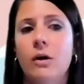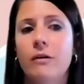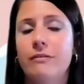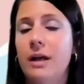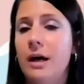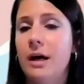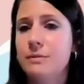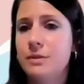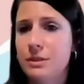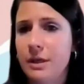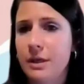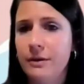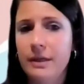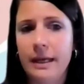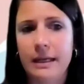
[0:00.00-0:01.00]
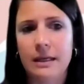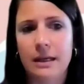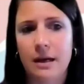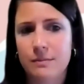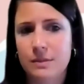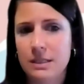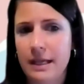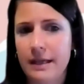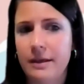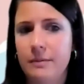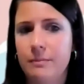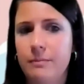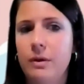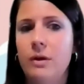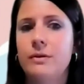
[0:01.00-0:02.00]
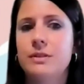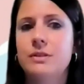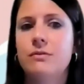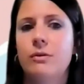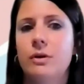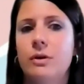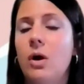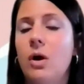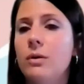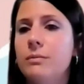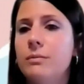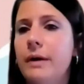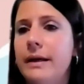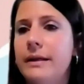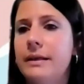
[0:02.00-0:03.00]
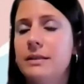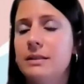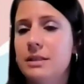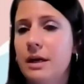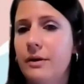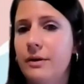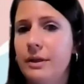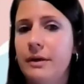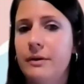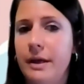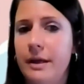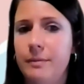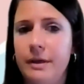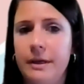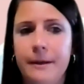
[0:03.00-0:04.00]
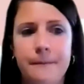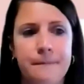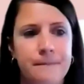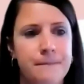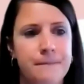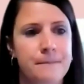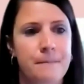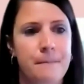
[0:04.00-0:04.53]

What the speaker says: of limestone and lime slaking plants for a gold mine in Saudi Arabia.